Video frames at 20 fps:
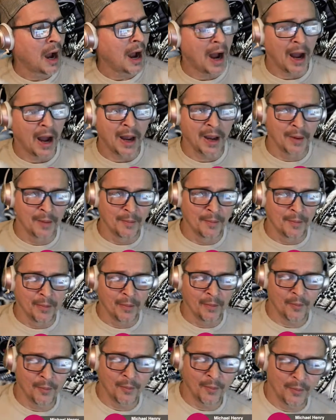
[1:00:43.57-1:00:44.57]
I am
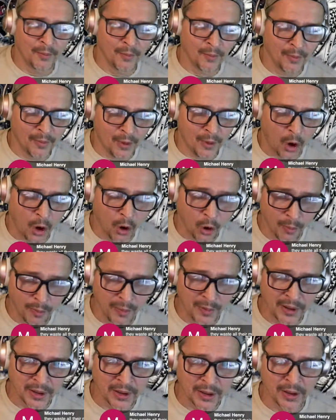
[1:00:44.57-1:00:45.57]

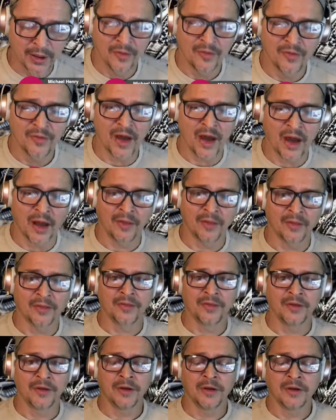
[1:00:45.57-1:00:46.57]
hoping that
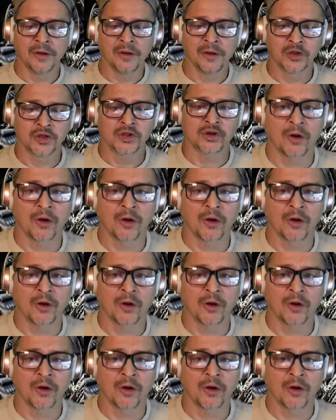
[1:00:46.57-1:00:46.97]
the